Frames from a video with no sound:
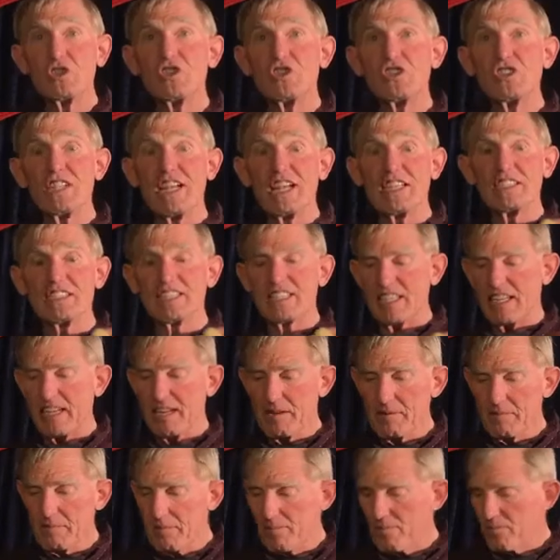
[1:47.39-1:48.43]
Jesse
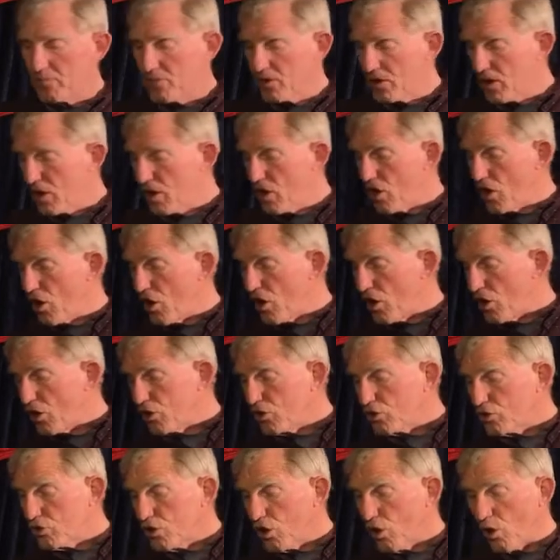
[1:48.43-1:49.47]

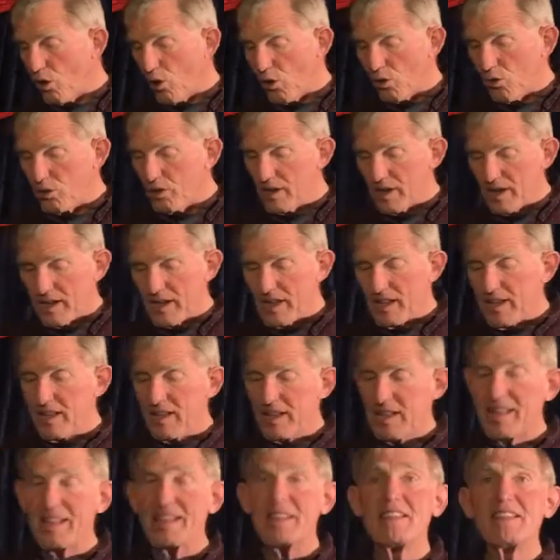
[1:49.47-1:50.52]
told
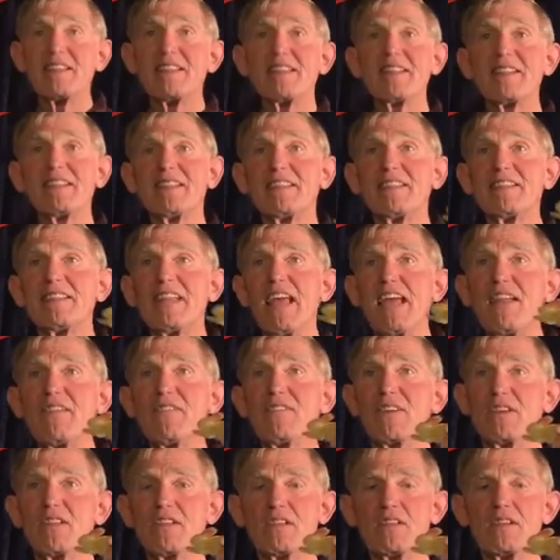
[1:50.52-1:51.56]

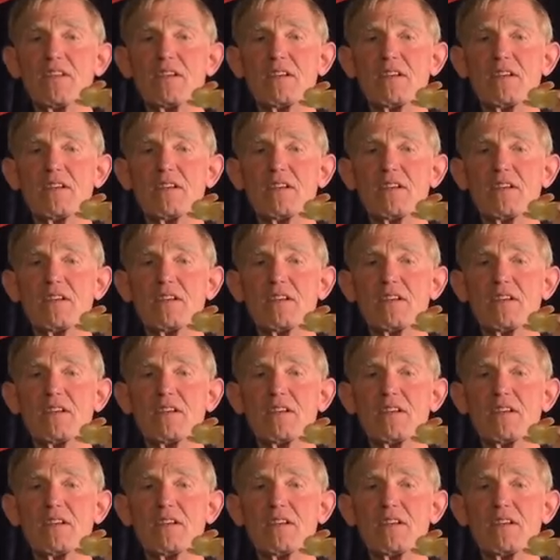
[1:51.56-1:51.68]
David